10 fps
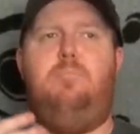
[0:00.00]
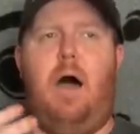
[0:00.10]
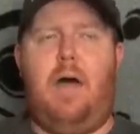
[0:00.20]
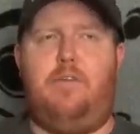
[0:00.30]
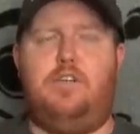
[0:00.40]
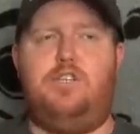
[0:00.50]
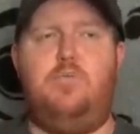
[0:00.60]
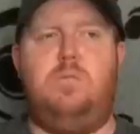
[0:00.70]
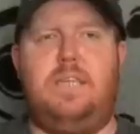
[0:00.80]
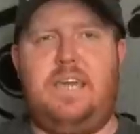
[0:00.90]
bother
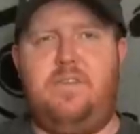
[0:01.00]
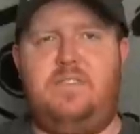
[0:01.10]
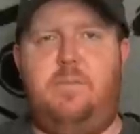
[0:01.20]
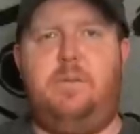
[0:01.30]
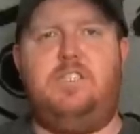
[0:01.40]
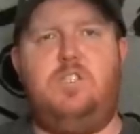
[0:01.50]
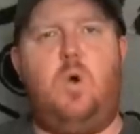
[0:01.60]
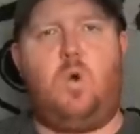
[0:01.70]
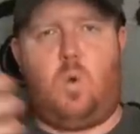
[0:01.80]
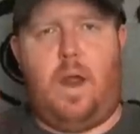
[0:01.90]
to leave something
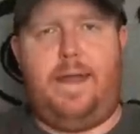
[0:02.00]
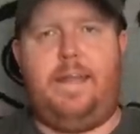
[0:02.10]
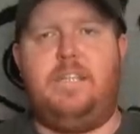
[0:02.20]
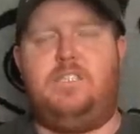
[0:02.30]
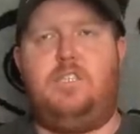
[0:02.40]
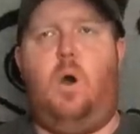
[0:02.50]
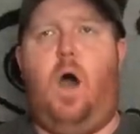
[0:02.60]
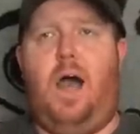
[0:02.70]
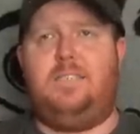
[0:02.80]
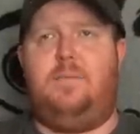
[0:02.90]
so great and so
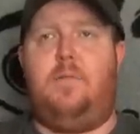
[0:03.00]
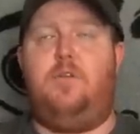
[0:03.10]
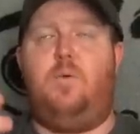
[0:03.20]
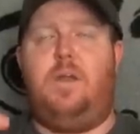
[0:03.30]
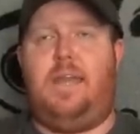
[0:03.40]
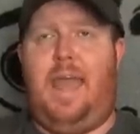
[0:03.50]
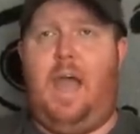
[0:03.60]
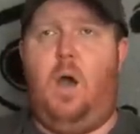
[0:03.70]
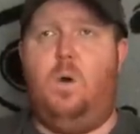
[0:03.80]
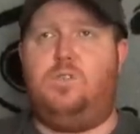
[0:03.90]
awesome that they're doing
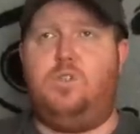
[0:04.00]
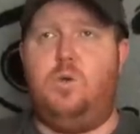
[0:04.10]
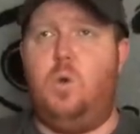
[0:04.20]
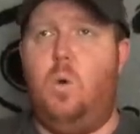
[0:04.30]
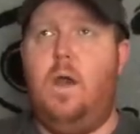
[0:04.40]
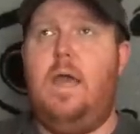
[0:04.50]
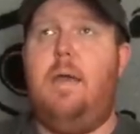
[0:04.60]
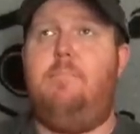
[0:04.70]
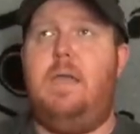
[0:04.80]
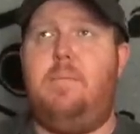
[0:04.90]
now to
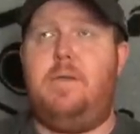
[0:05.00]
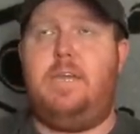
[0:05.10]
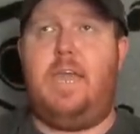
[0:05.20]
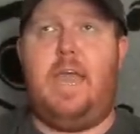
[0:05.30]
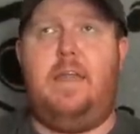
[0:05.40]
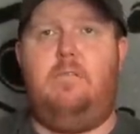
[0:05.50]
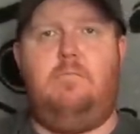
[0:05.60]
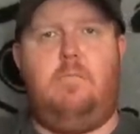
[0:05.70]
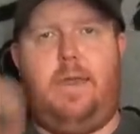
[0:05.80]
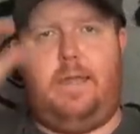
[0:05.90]
maybe get
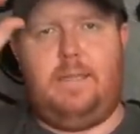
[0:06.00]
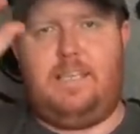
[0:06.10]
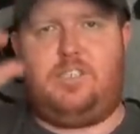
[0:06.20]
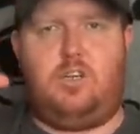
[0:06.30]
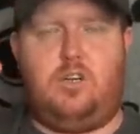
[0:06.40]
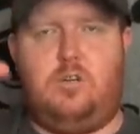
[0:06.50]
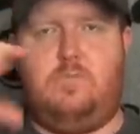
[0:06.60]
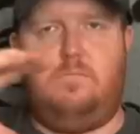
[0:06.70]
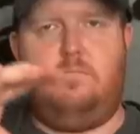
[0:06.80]
a lesser